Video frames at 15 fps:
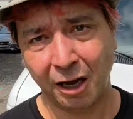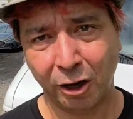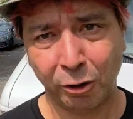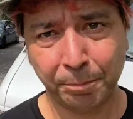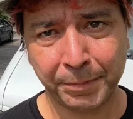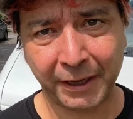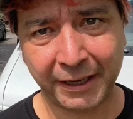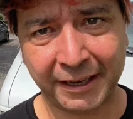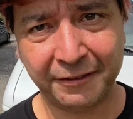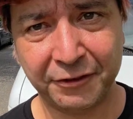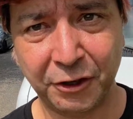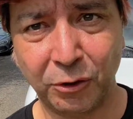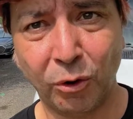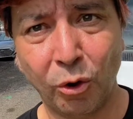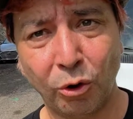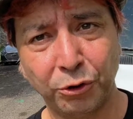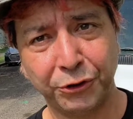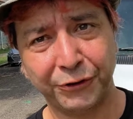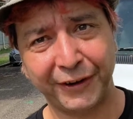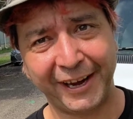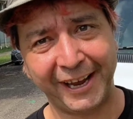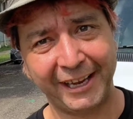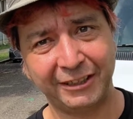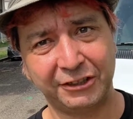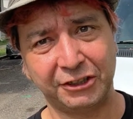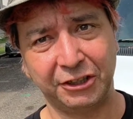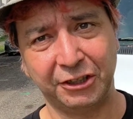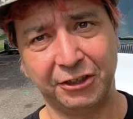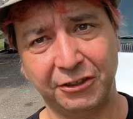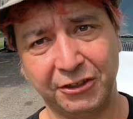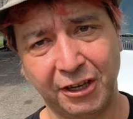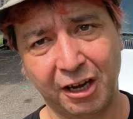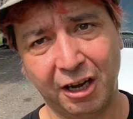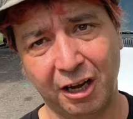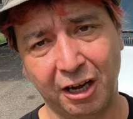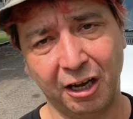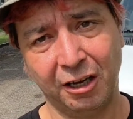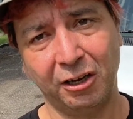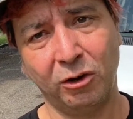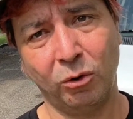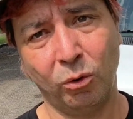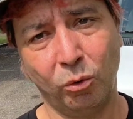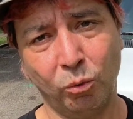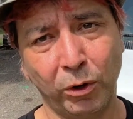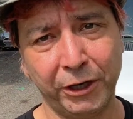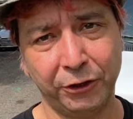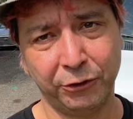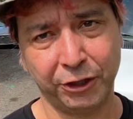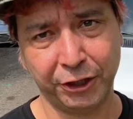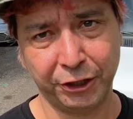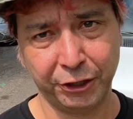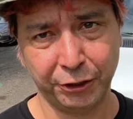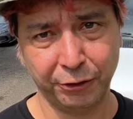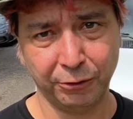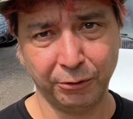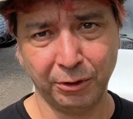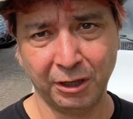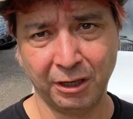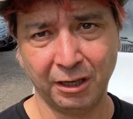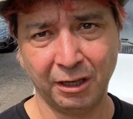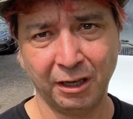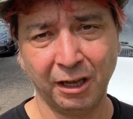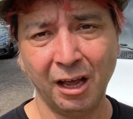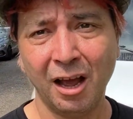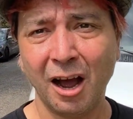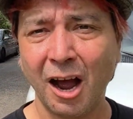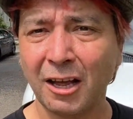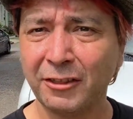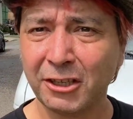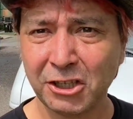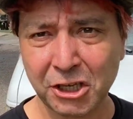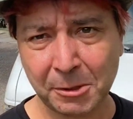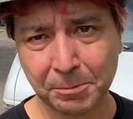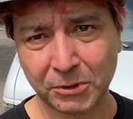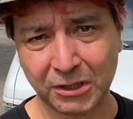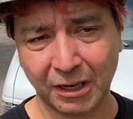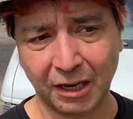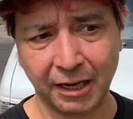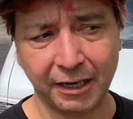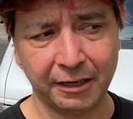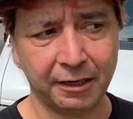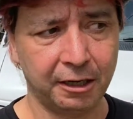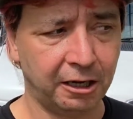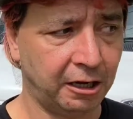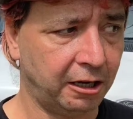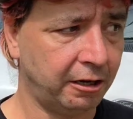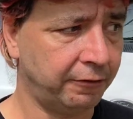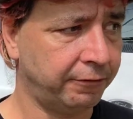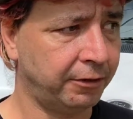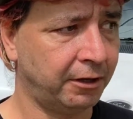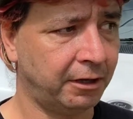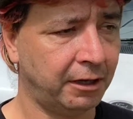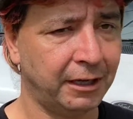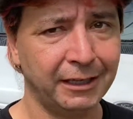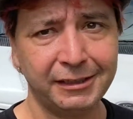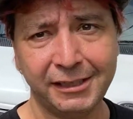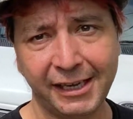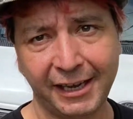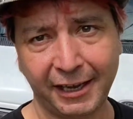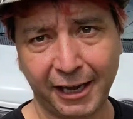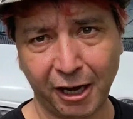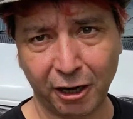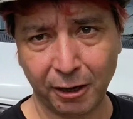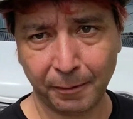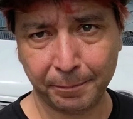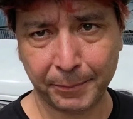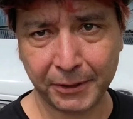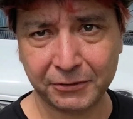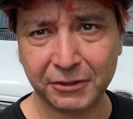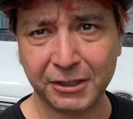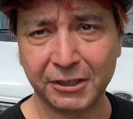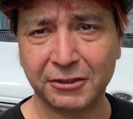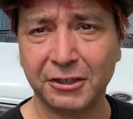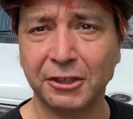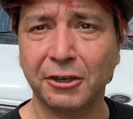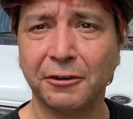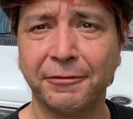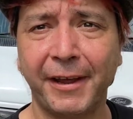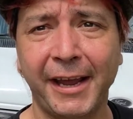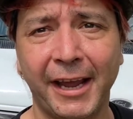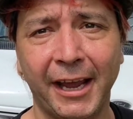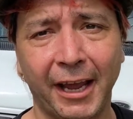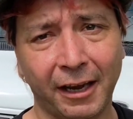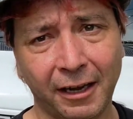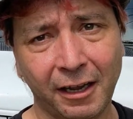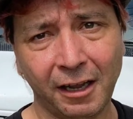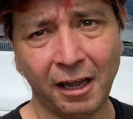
I hope that gives you all your answers on what you can do on the cheap side of taking care of business in your van.